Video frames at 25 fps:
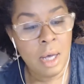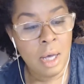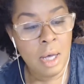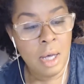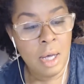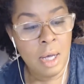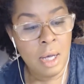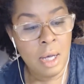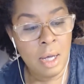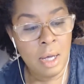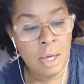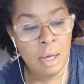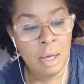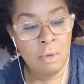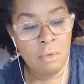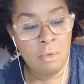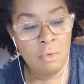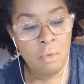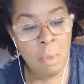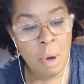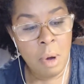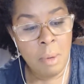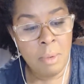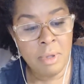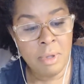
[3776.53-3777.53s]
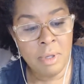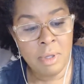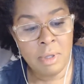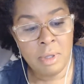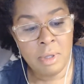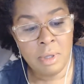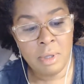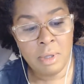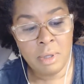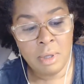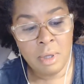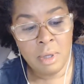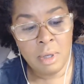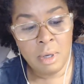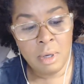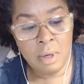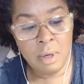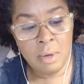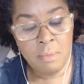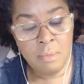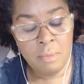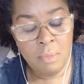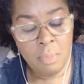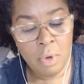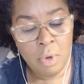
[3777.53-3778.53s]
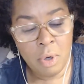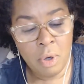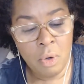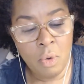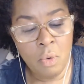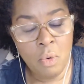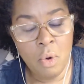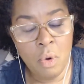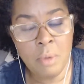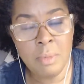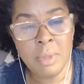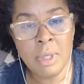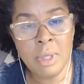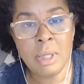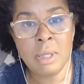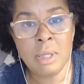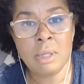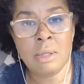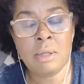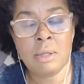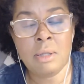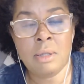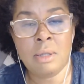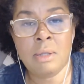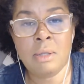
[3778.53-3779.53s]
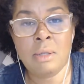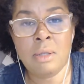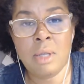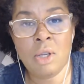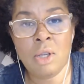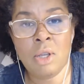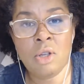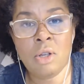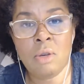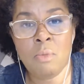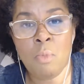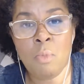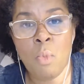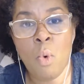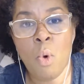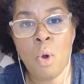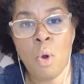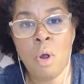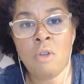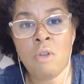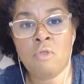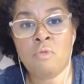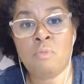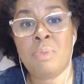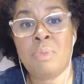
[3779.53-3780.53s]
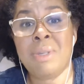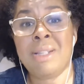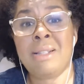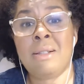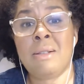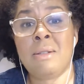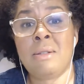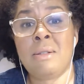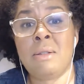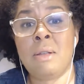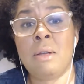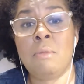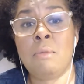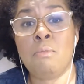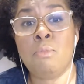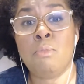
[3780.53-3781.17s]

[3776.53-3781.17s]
Remember, normally this is a station more of business than